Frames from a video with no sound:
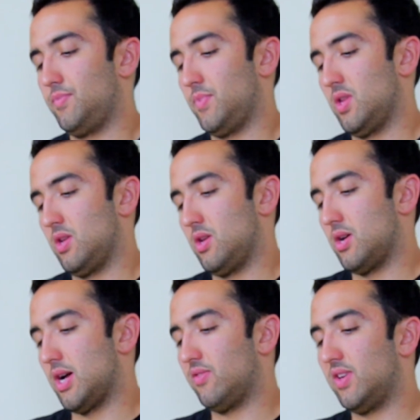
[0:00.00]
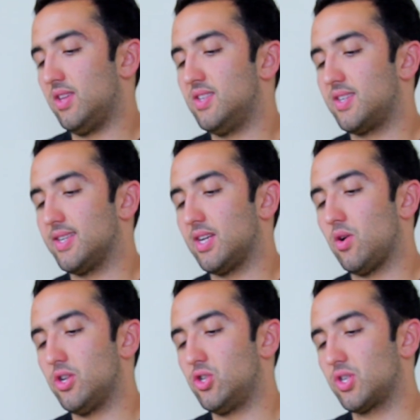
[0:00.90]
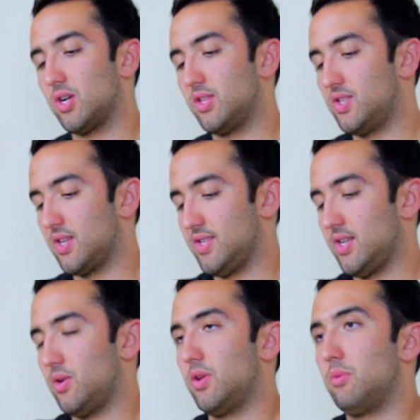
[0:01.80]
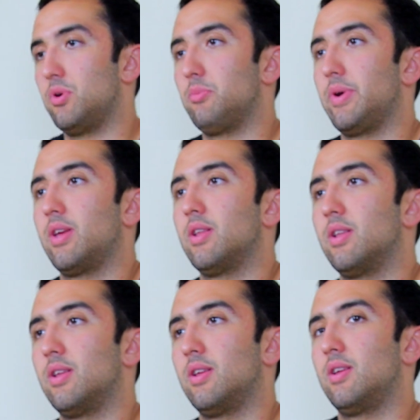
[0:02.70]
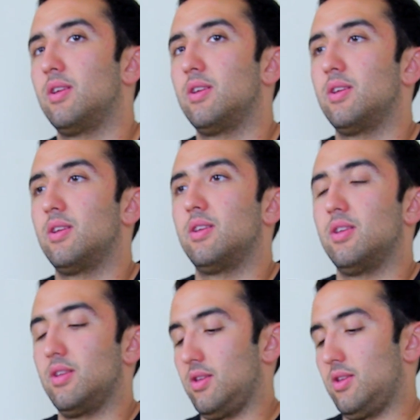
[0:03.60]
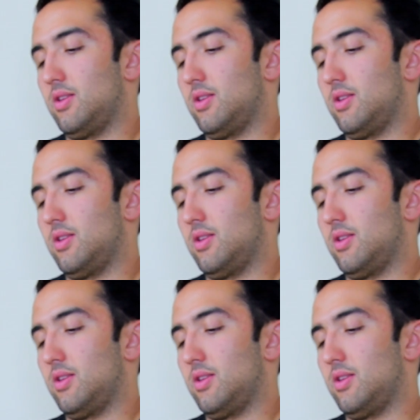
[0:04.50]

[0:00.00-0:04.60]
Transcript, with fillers: They're like intricately boxed in here. I don't want to mess this up.